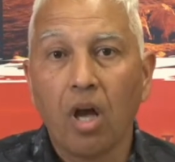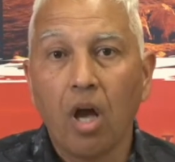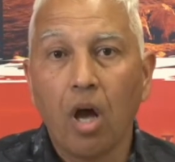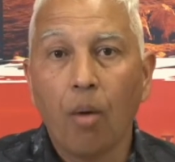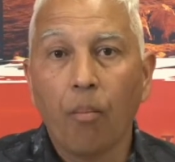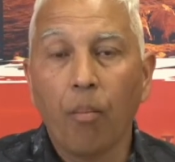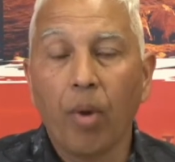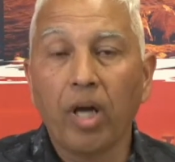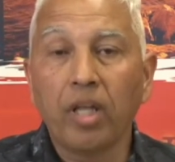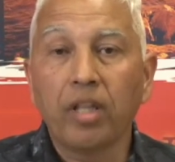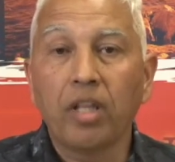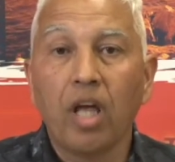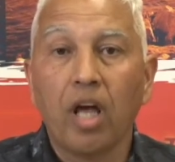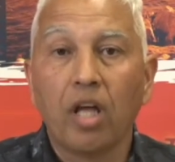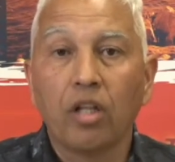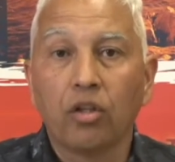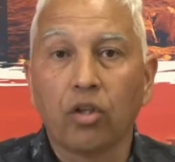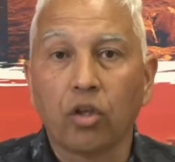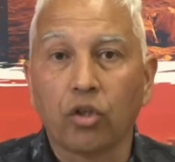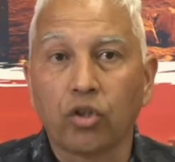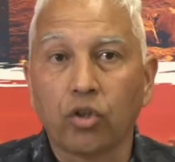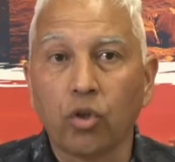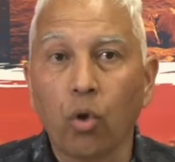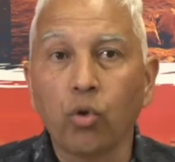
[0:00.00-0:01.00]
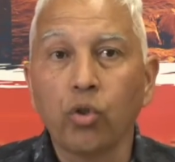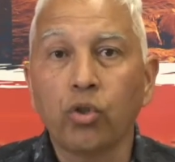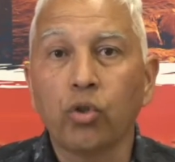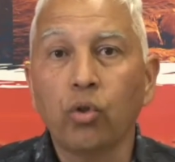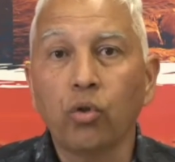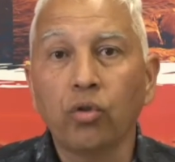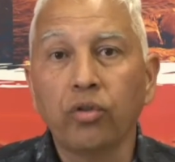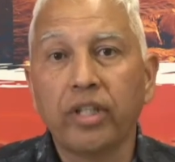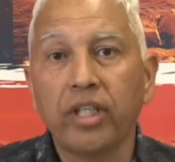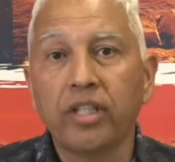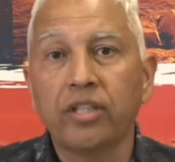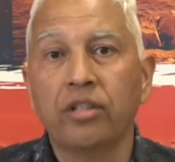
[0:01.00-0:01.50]
but the social
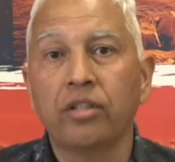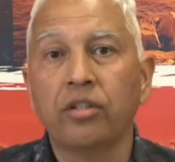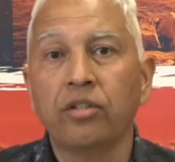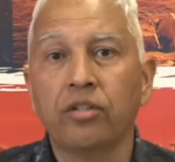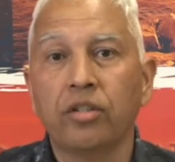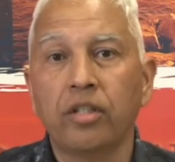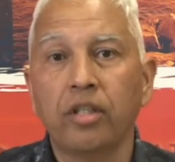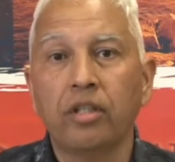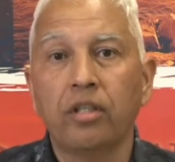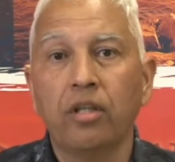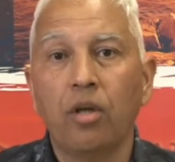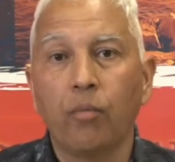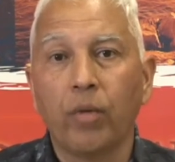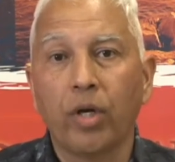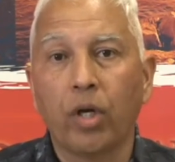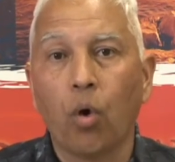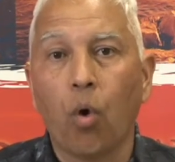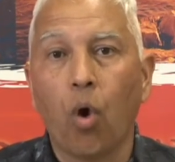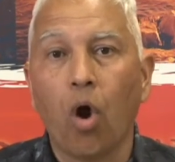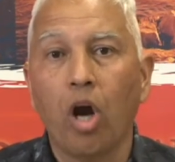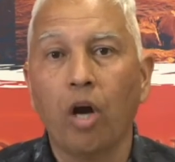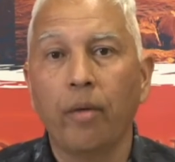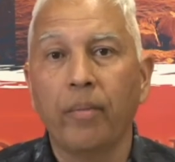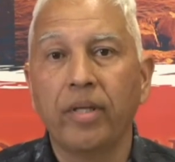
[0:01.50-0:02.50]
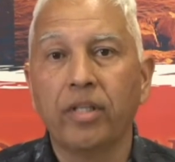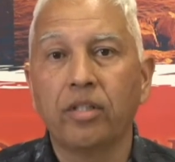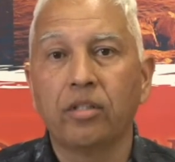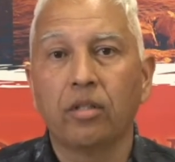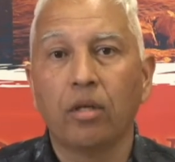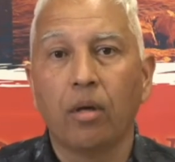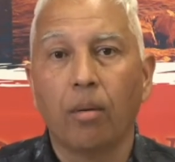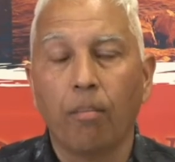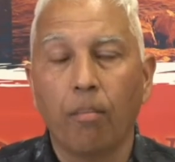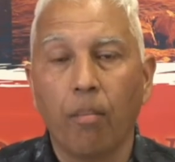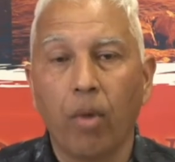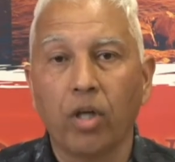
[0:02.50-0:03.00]
distancing requirements
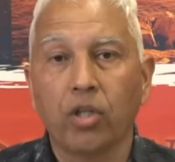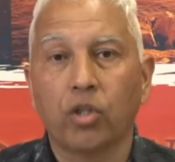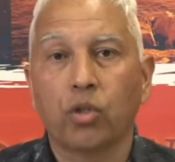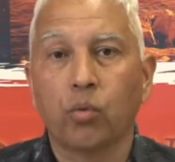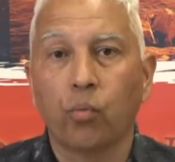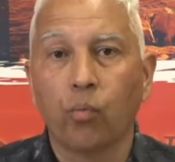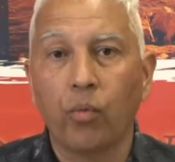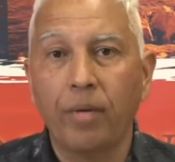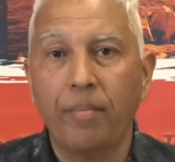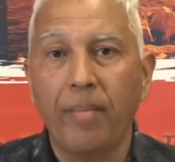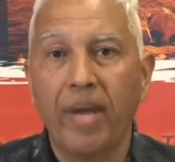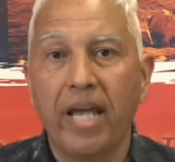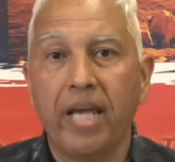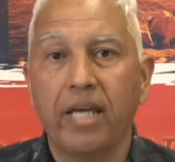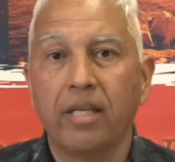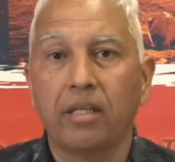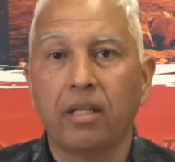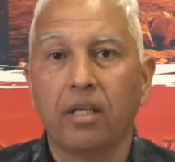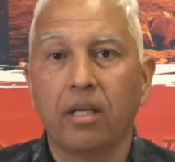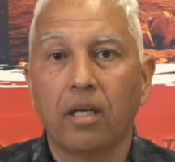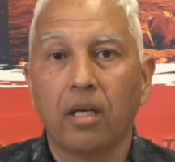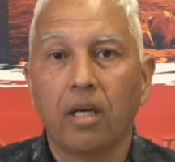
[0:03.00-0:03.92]
must remain.